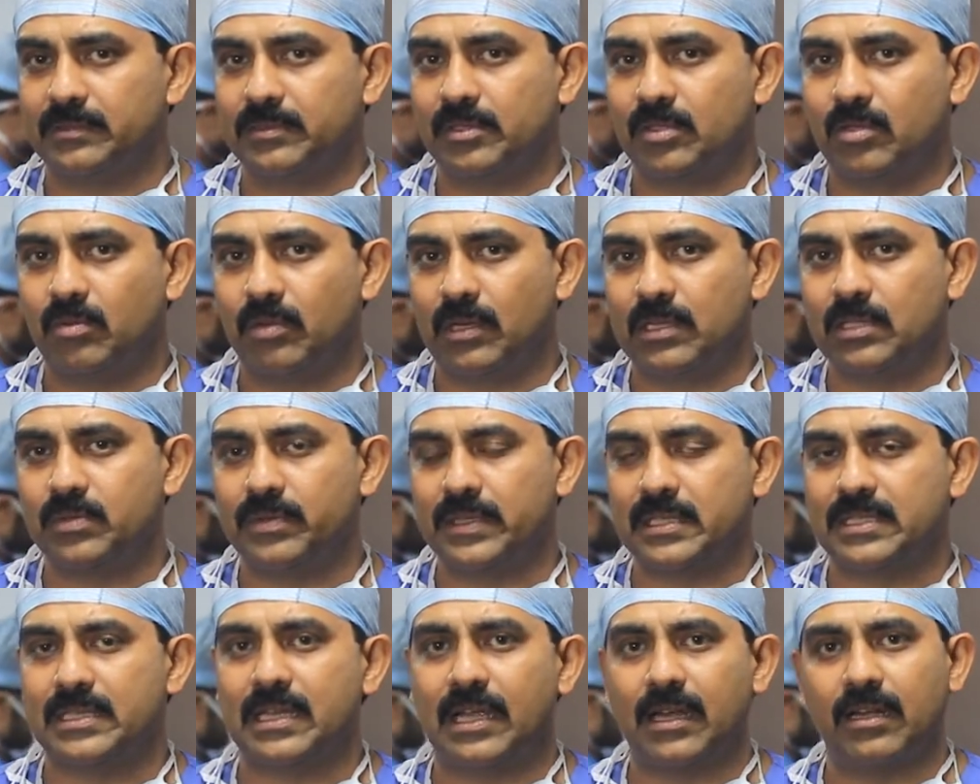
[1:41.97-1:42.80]
So once we
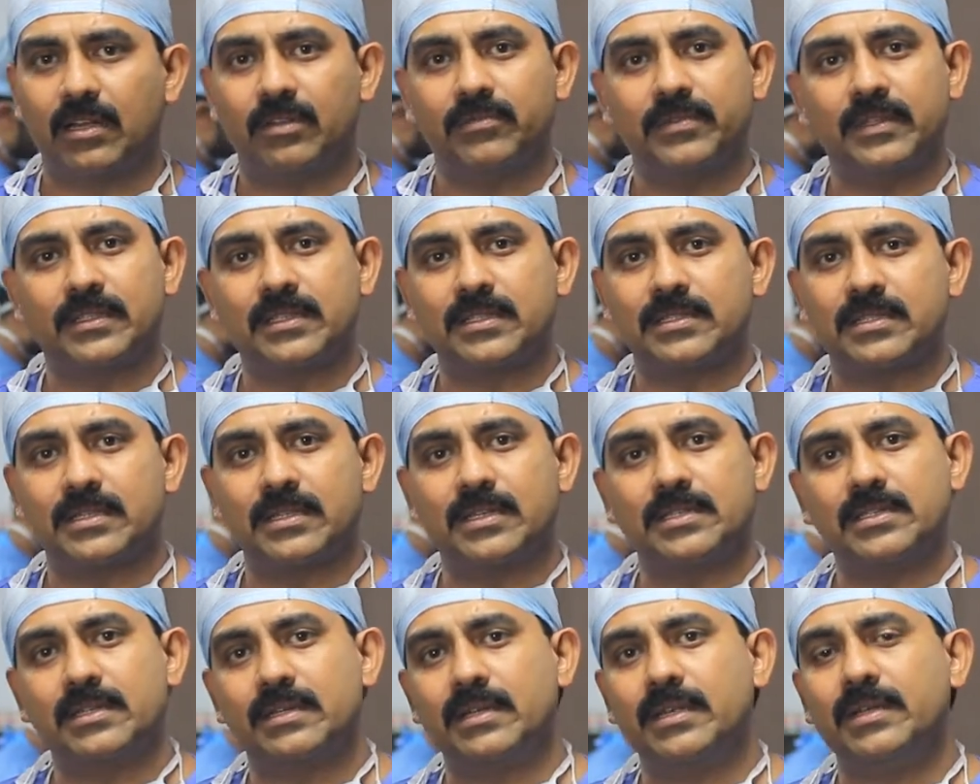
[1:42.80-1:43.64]
start off with the
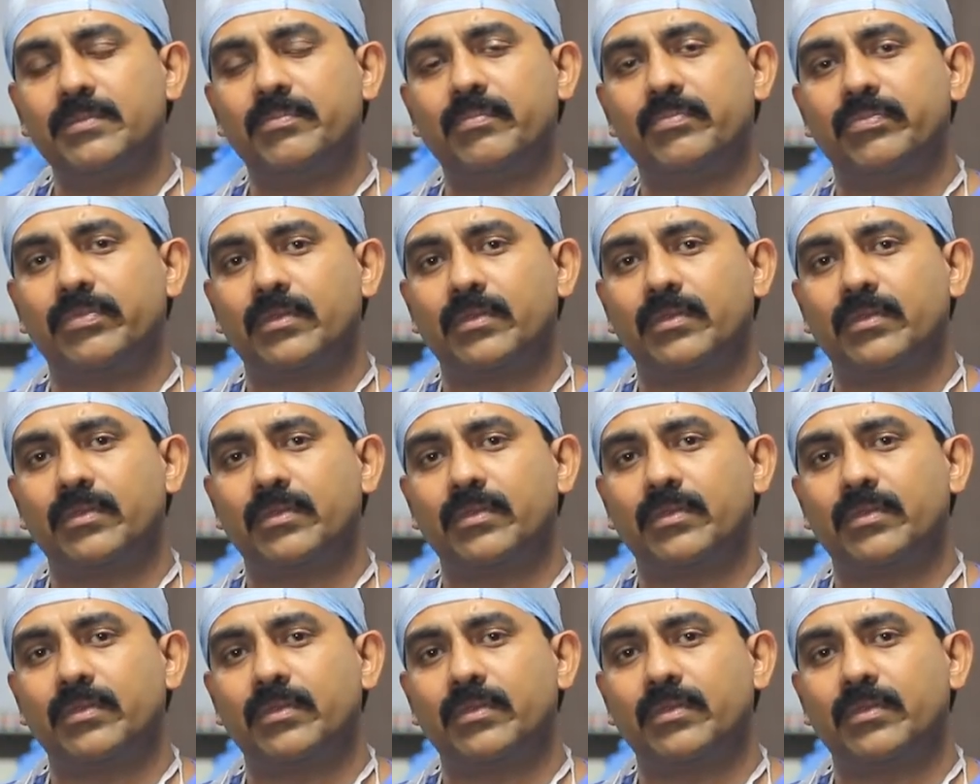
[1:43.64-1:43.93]
surgery,